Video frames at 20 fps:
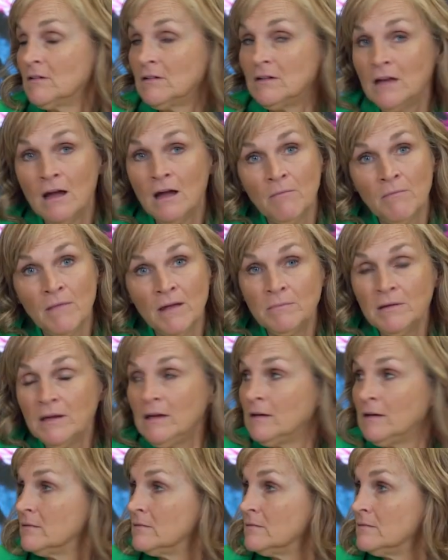and he just
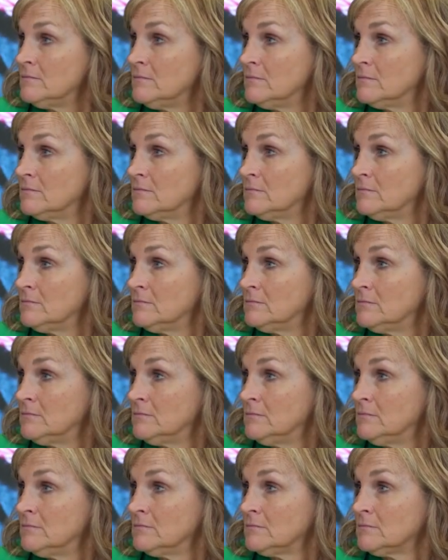didn't listen, because he's
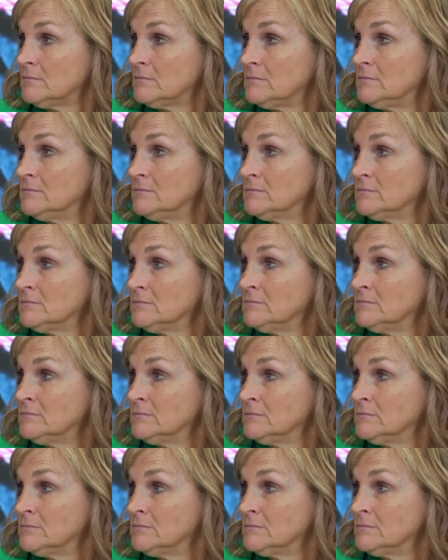like, no, that's
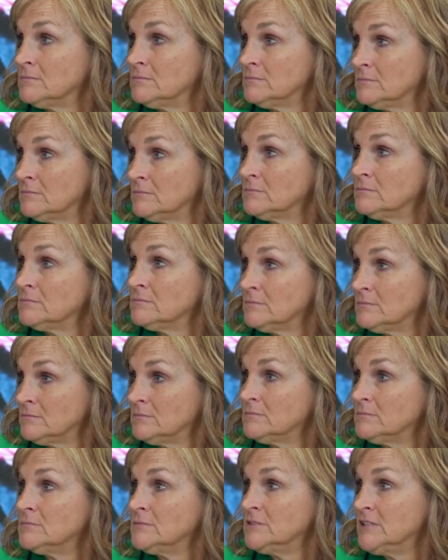fine. That's not the Holy
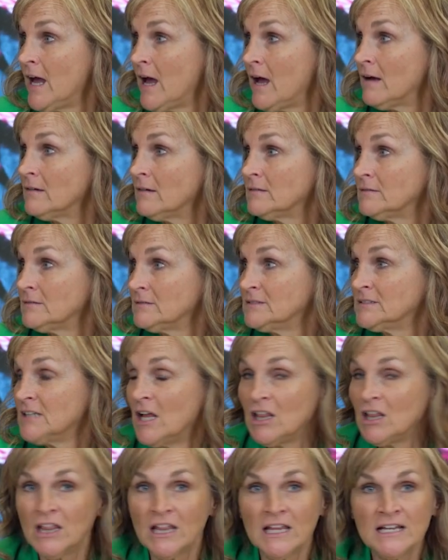Spirit. I'm going.
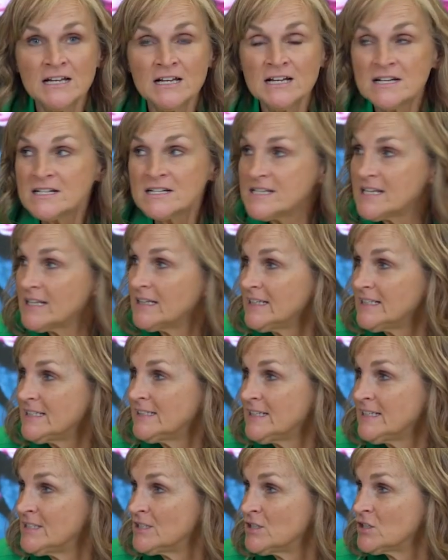Learn to
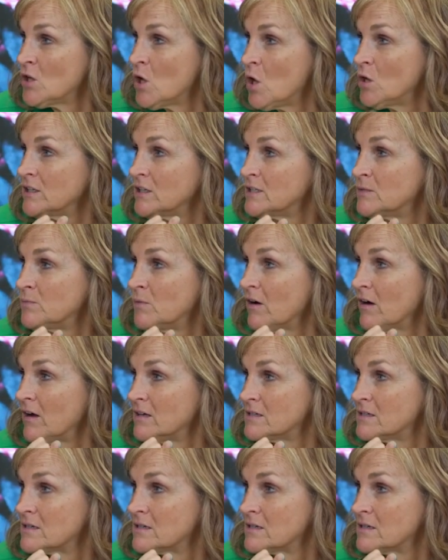listen to the Holy Spirit.